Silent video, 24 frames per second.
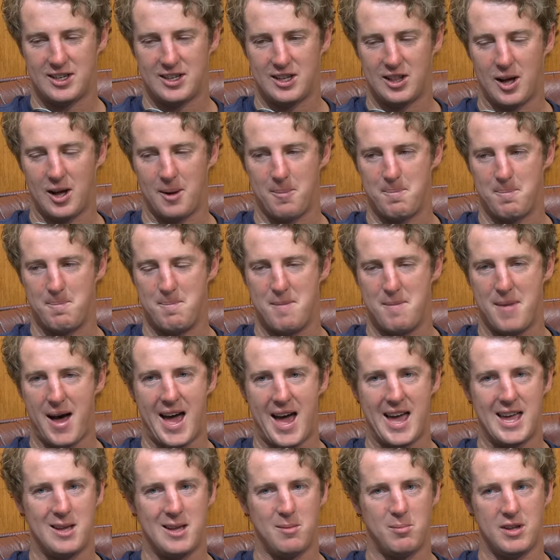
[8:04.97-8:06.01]
like
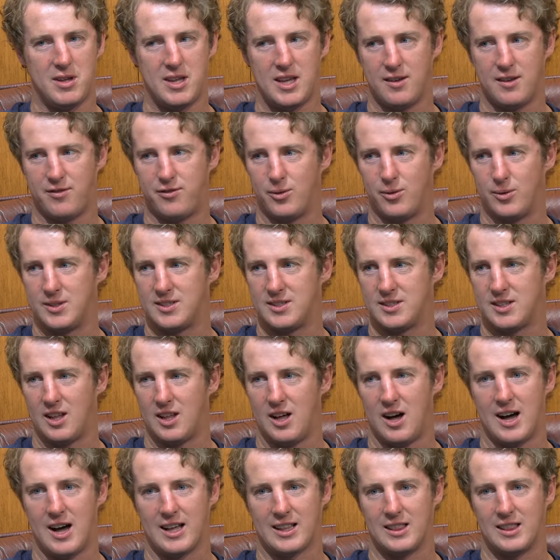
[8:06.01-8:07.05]
maybe if it was
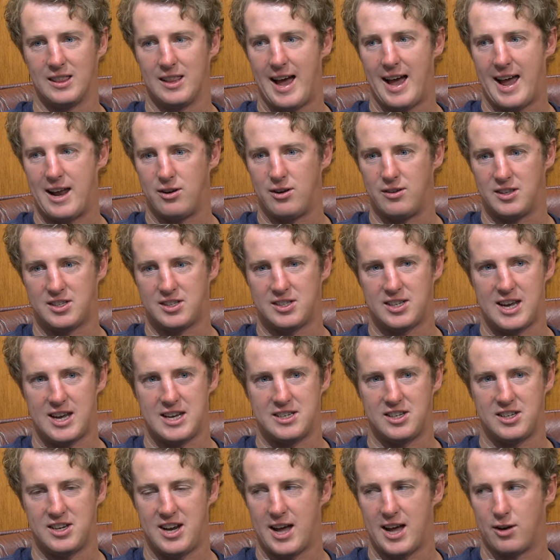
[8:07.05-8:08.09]
like later in the
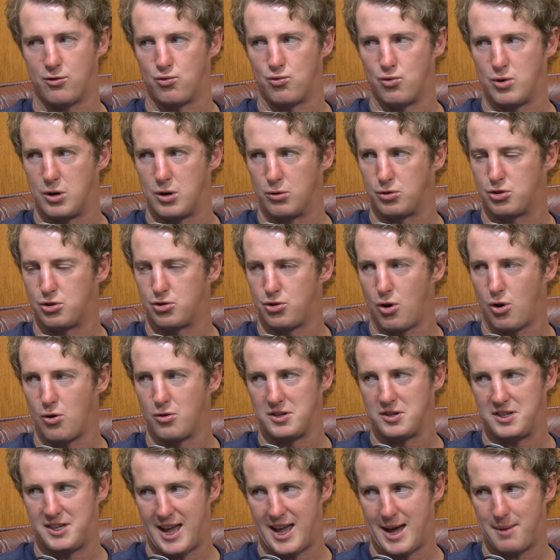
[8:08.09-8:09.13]
season, you had real
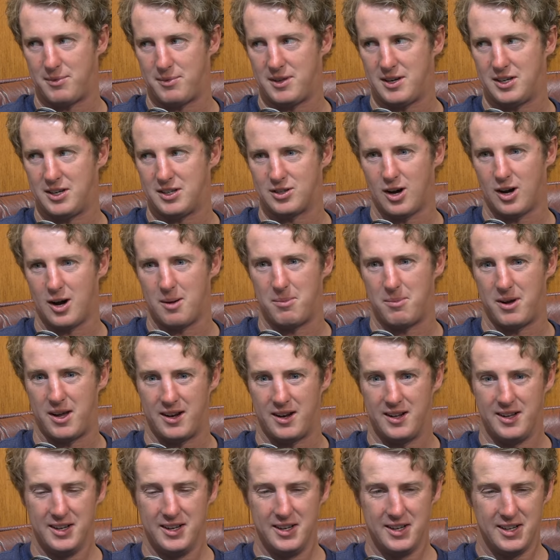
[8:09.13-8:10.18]
strong depth in your side,
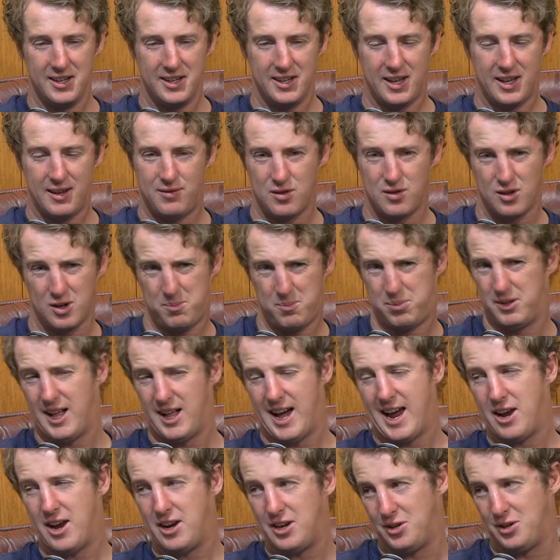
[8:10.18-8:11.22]
but if you've got a
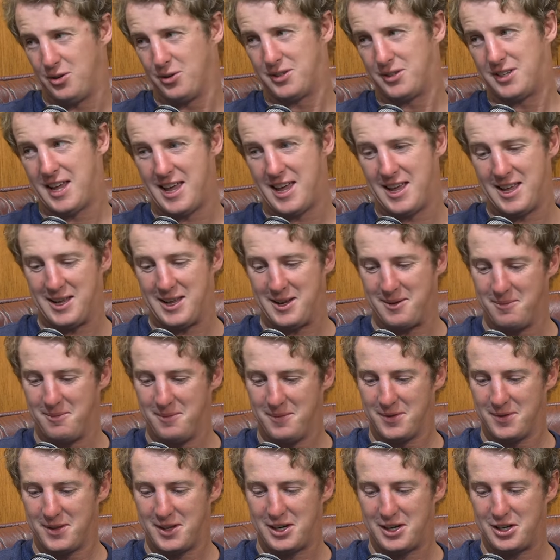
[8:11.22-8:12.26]
player in your team
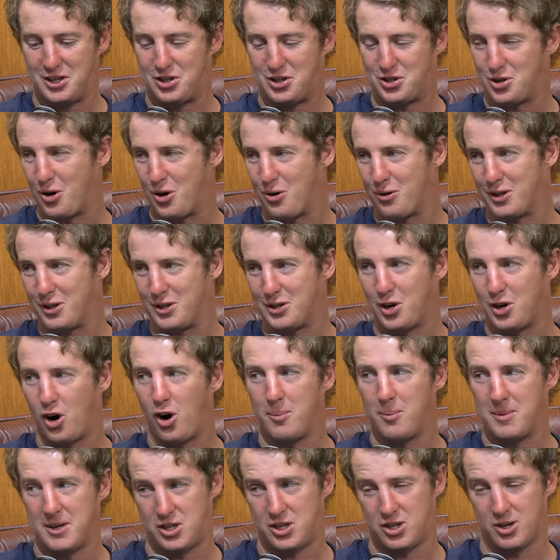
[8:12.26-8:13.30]
that is stronger than
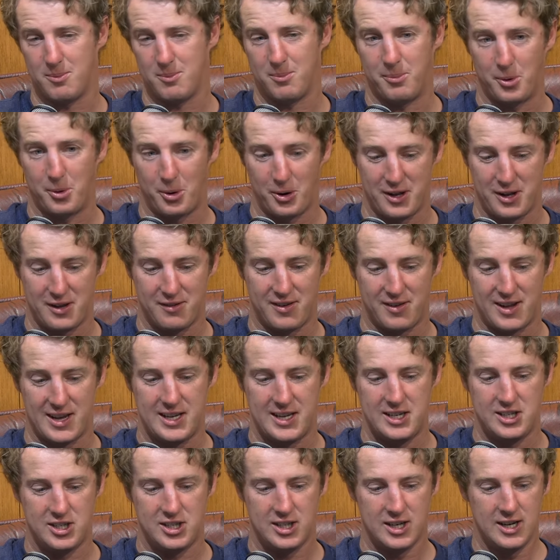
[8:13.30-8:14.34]
Tommy
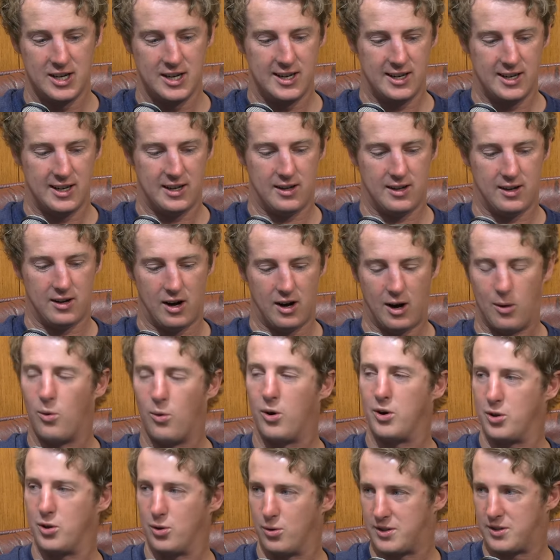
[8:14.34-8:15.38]
Trbojevic, I
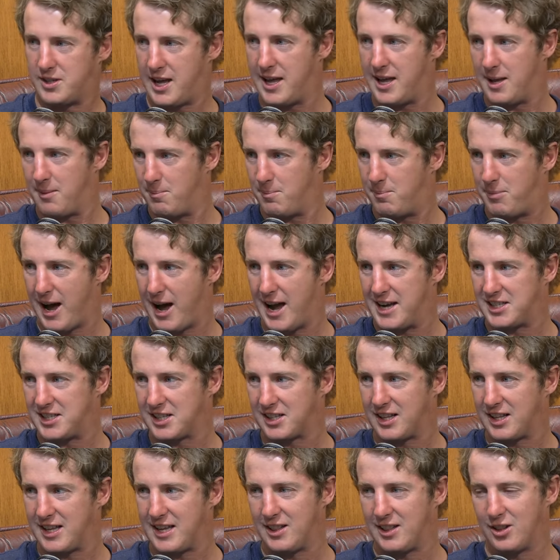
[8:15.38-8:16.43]
want your team,
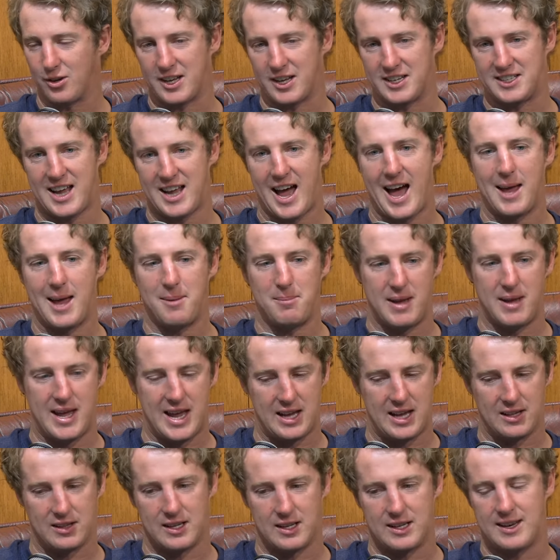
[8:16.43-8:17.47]
basically. Look, yep. it's at
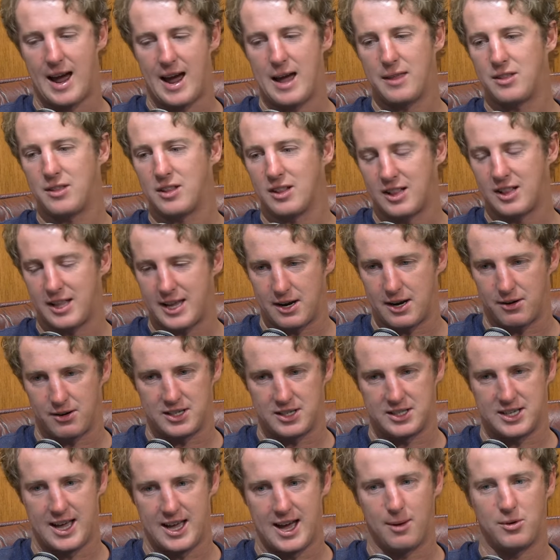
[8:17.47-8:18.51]
Manly. Nathan
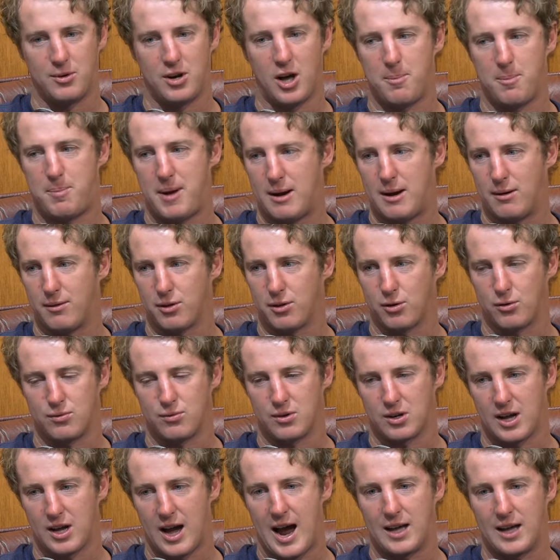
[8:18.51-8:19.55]
Cleary's out. We know Penrith are good
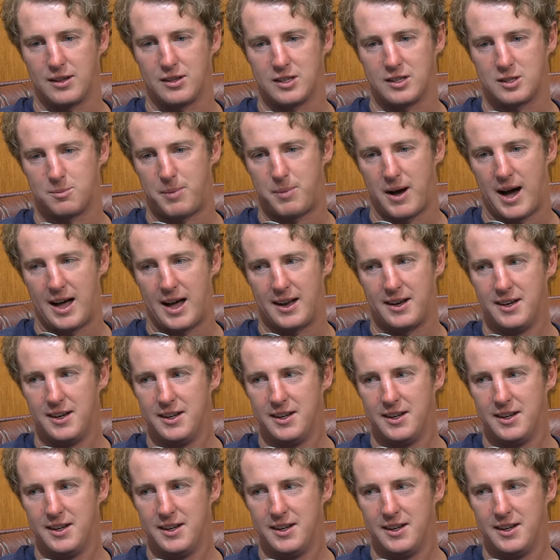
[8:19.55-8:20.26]
regardless, but